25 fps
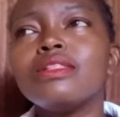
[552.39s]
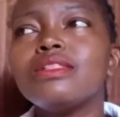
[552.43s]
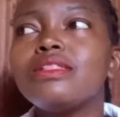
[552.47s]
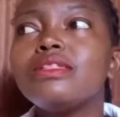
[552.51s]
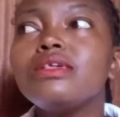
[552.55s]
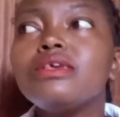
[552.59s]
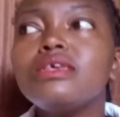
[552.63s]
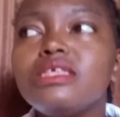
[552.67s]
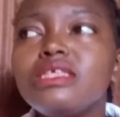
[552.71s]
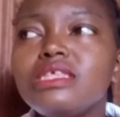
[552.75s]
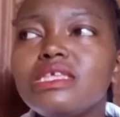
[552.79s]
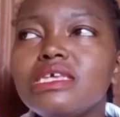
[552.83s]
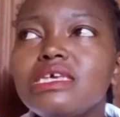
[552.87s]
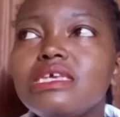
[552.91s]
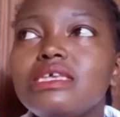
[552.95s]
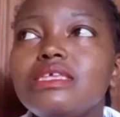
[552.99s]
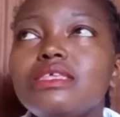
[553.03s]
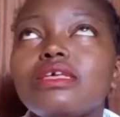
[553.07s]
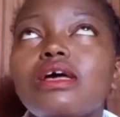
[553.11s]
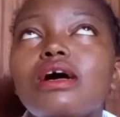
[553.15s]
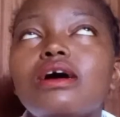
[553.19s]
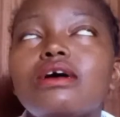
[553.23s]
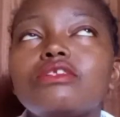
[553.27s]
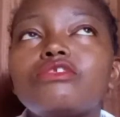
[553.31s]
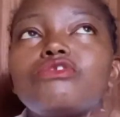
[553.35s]
This
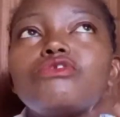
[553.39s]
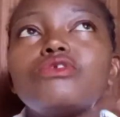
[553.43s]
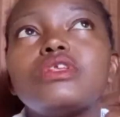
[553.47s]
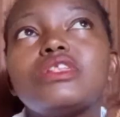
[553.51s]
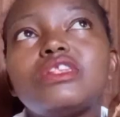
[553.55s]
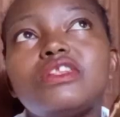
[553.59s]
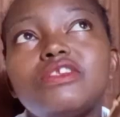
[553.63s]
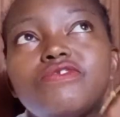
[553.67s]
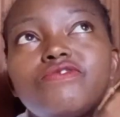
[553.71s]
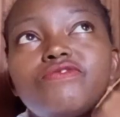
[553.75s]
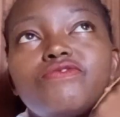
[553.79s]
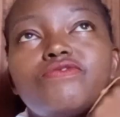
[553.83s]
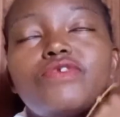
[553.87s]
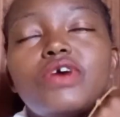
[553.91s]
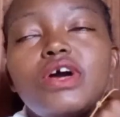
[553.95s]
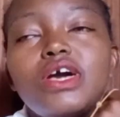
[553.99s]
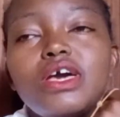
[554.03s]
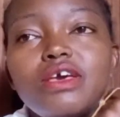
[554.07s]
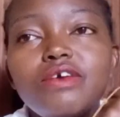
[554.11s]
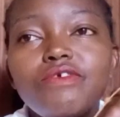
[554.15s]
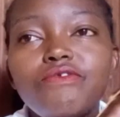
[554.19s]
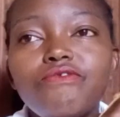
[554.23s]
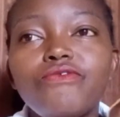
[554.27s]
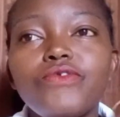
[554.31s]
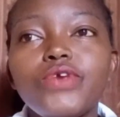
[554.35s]
is a
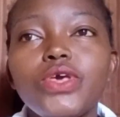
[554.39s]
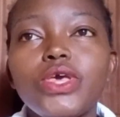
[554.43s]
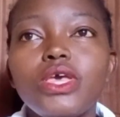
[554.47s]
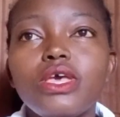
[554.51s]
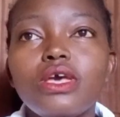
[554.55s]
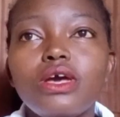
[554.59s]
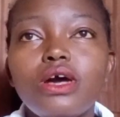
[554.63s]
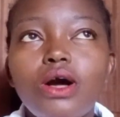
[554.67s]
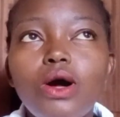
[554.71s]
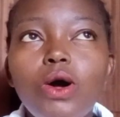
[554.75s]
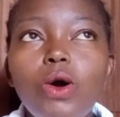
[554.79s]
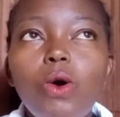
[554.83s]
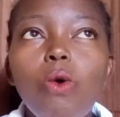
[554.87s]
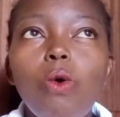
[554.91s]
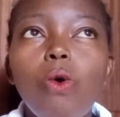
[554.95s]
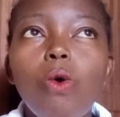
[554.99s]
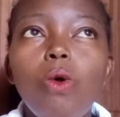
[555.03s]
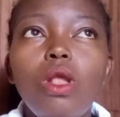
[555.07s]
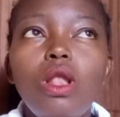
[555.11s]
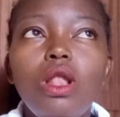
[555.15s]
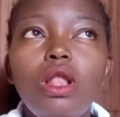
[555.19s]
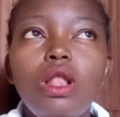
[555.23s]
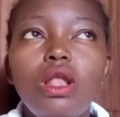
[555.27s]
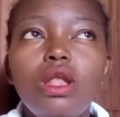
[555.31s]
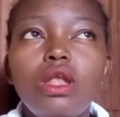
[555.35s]

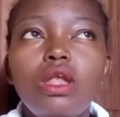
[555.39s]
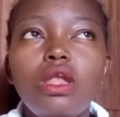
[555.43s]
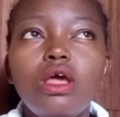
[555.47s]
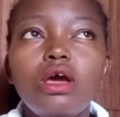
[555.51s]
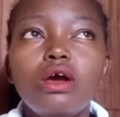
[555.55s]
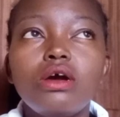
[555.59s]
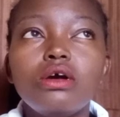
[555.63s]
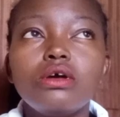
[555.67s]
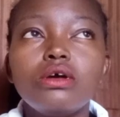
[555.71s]
25-year-old